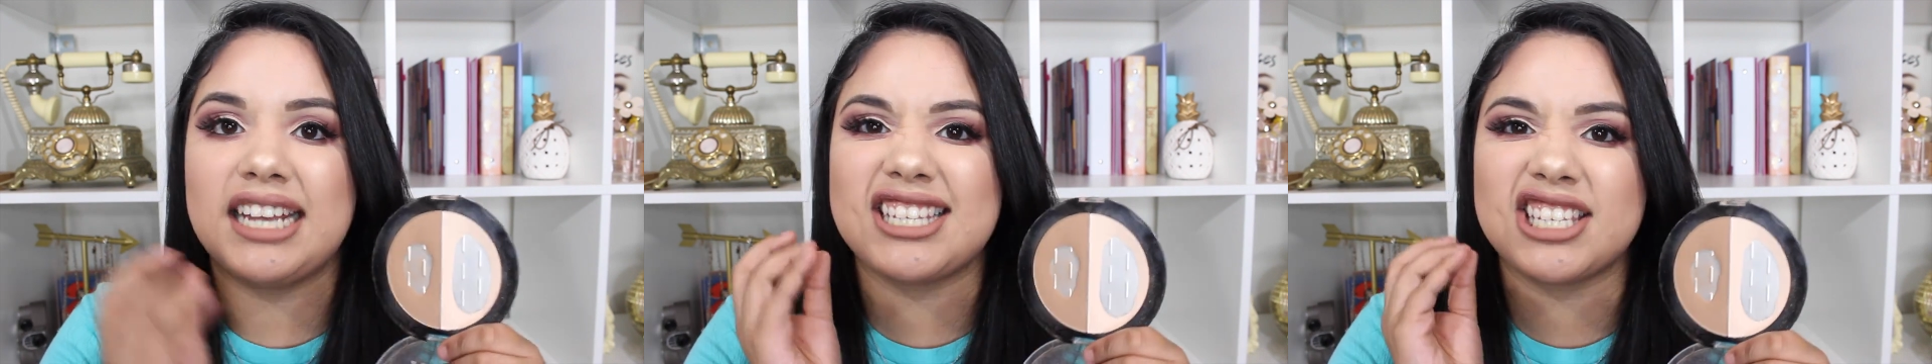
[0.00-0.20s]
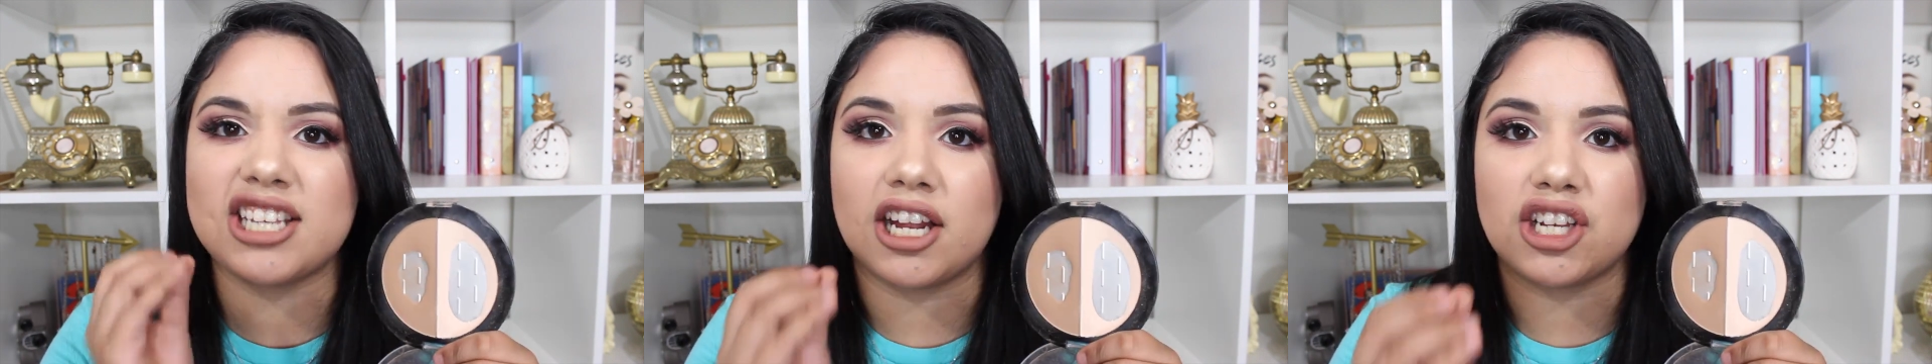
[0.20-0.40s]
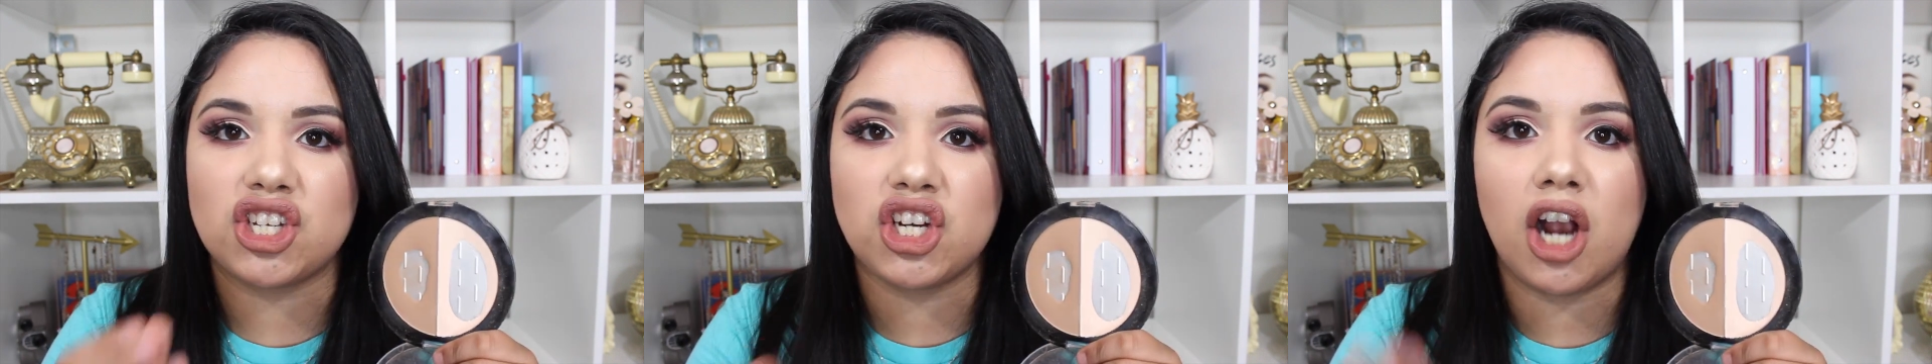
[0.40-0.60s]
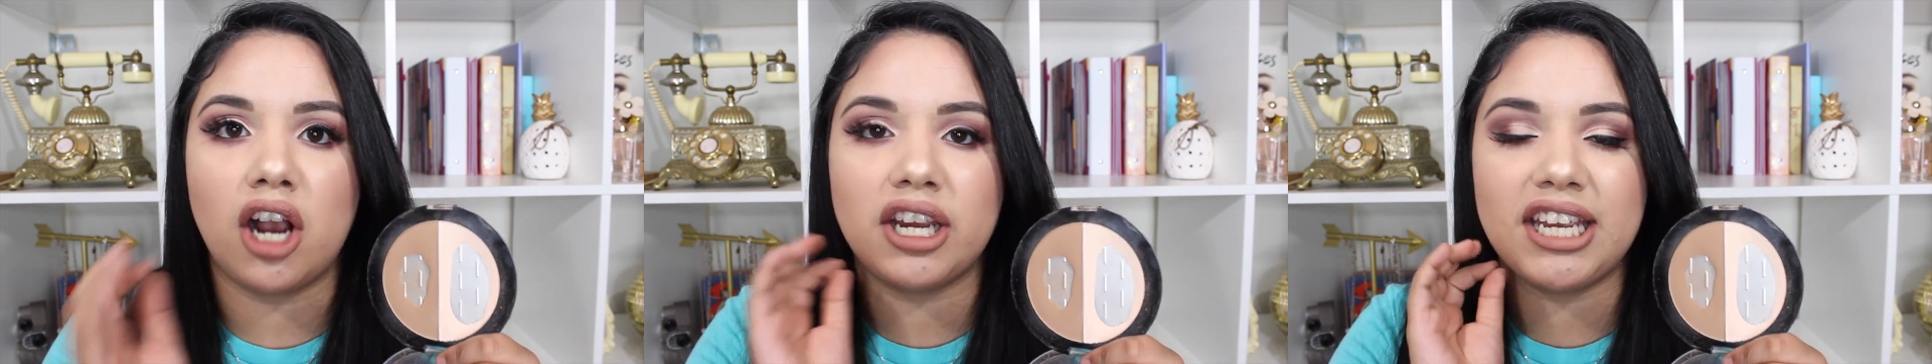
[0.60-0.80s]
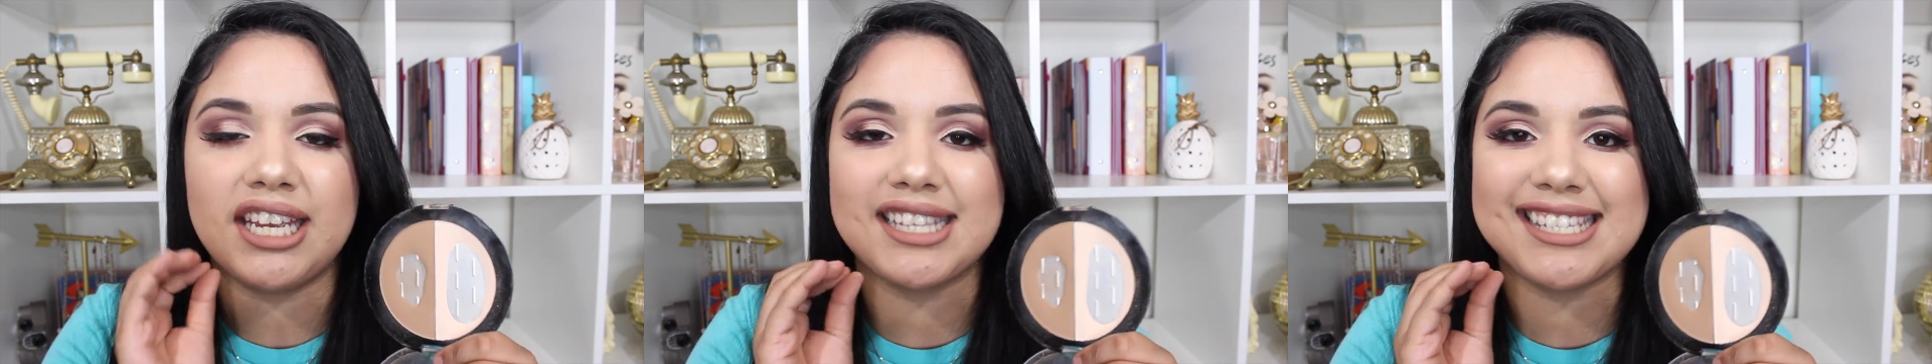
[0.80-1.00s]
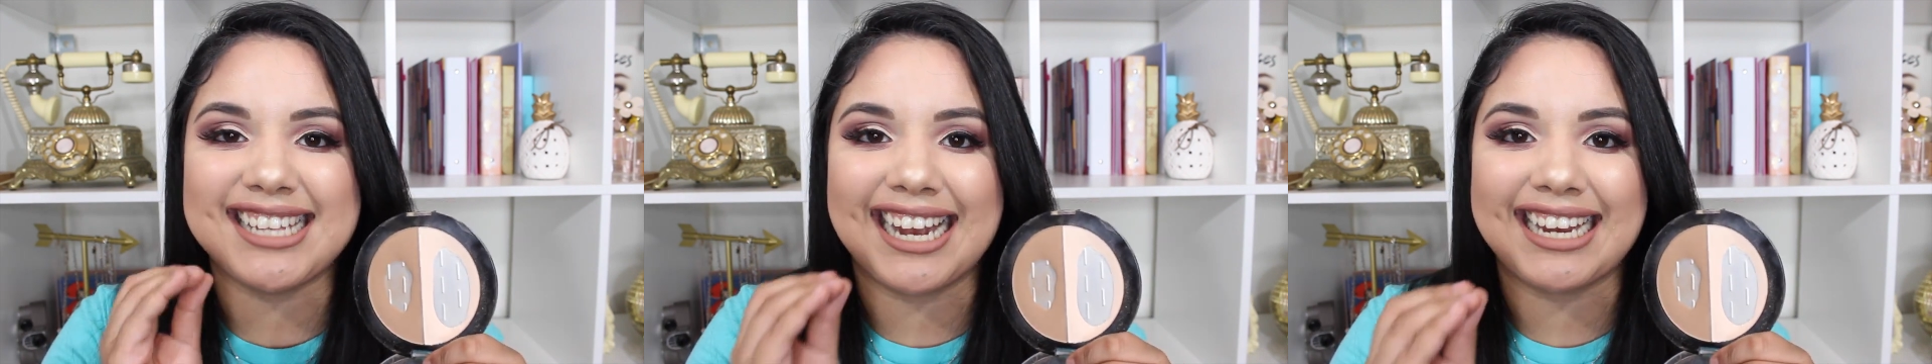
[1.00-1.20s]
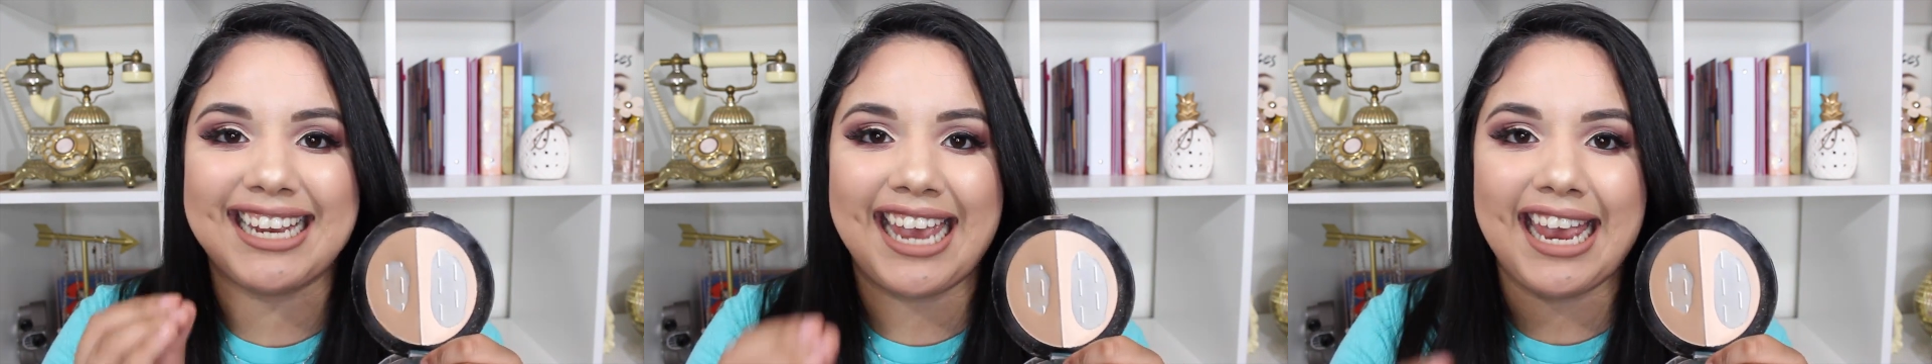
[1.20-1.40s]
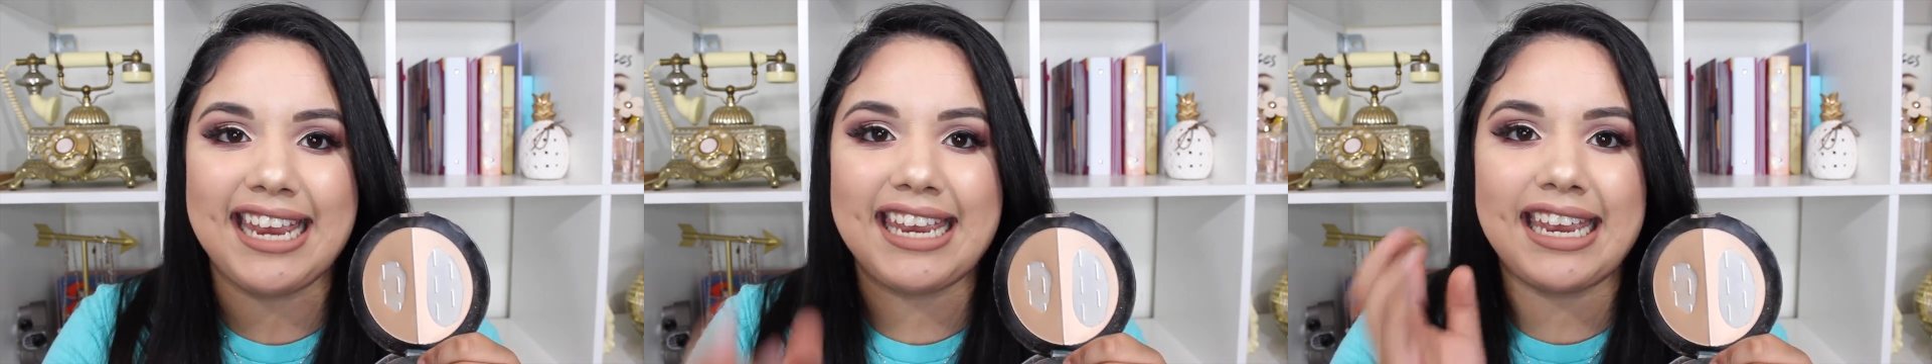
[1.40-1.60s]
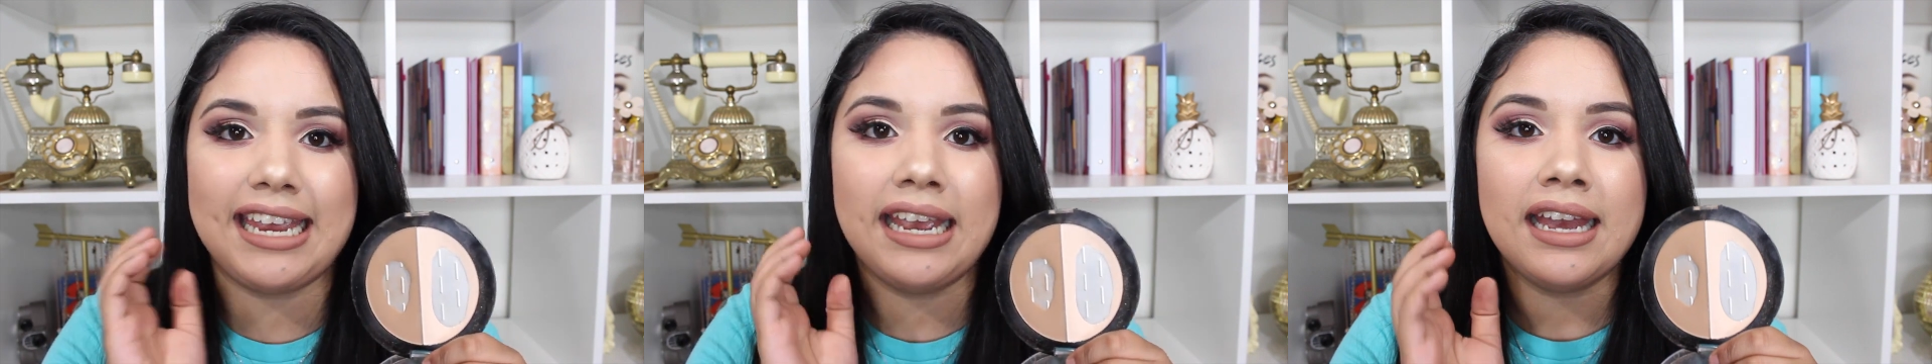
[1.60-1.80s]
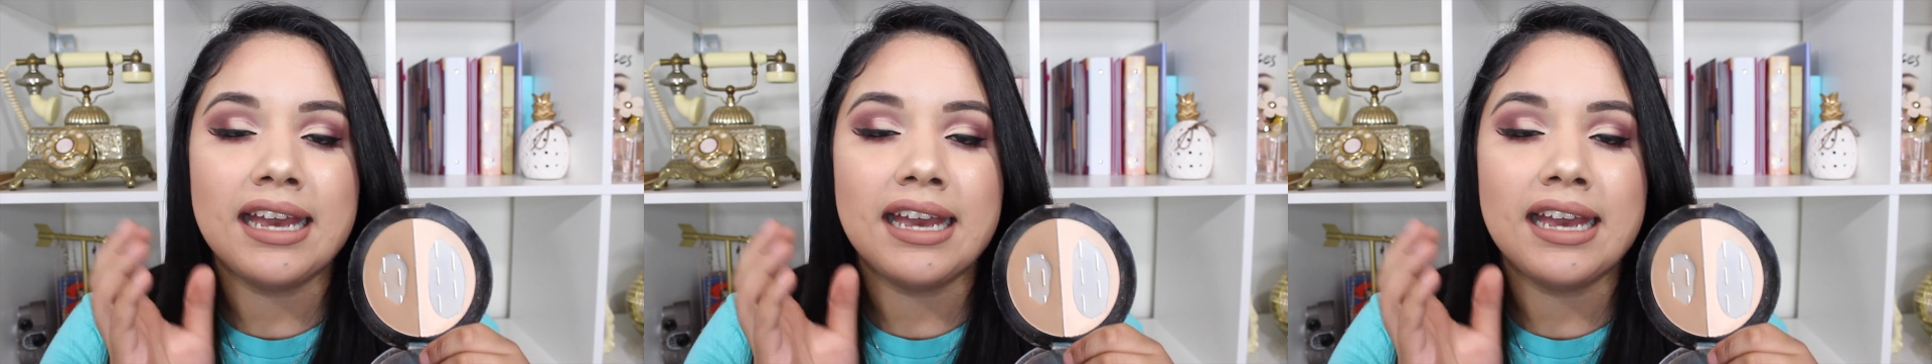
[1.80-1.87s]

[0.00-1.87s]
It's not chalky, it's not cakey,